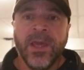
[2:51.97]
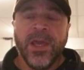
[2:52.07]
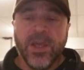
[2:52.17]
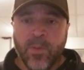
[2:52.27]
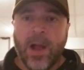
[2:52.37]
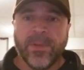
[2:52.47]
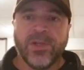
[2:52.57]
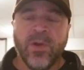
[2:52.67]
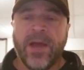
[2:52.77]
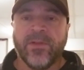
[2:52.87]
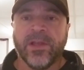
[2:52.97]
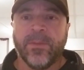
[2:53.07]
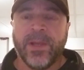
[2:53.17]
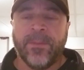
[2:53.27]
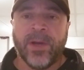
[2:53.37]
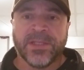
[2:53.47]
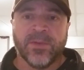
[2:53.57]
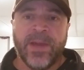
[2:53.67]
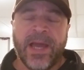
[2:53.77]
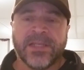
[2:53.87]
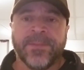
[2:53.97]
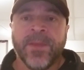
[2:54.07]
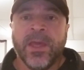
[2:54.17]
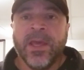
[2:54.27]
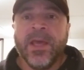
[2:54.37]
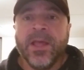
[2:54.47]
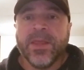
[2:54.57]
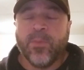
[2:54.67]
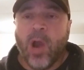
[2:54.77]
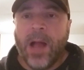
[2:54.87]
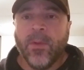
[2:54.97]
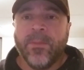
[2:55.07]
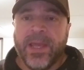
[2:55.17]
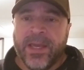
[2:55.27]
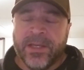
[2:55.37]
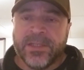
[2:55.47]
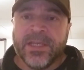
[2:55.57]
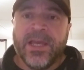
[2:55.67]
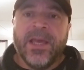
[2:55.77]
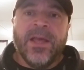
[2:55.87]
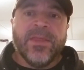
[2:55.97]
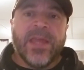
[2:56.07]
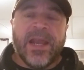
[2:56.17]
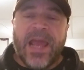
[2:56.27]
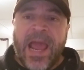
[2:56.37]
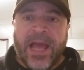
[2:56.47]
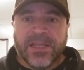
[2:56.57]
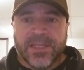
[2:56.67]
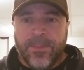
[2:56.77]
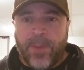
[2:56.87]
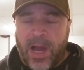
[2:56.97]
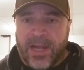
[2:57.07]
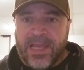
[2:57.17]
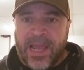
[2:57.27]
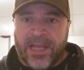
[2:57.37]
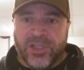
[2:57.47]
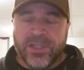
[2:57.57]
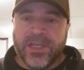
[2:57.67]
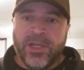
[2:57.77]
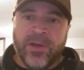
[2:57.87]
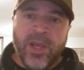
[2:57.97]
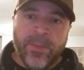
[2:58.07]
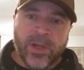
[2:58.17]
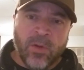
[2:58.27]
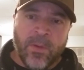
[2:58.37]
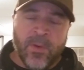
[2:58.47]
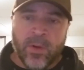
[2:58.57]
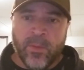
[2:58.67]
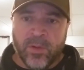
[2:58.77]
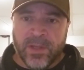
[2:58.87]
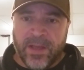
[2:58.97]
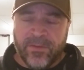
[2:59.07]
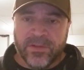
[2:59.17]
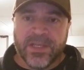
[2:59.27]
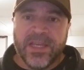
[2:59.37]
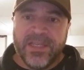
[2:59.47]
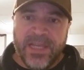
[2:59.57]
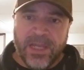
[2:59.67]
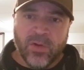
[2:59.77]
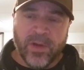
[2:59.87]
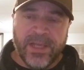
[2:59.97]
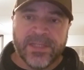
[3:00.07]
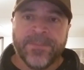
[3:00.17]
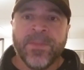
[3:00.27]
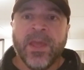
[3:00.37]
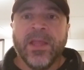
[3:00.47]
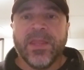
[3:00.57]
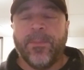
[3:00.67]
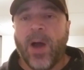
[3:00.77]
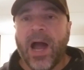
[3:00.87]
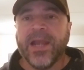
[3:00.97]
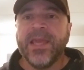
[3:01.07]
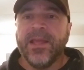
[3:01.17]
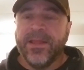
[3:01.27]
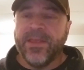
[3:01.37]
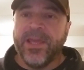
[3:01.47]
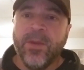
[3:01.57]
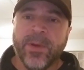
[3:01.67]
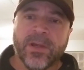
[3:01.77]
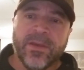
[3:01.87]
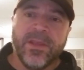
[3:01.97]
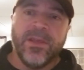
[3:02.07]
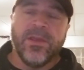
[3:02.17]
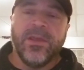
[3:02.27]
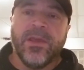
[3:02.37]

you probably do have a little bit of muscle mass. The problem is that as the body ages and your human growth hormone levels decrease, the body, the human,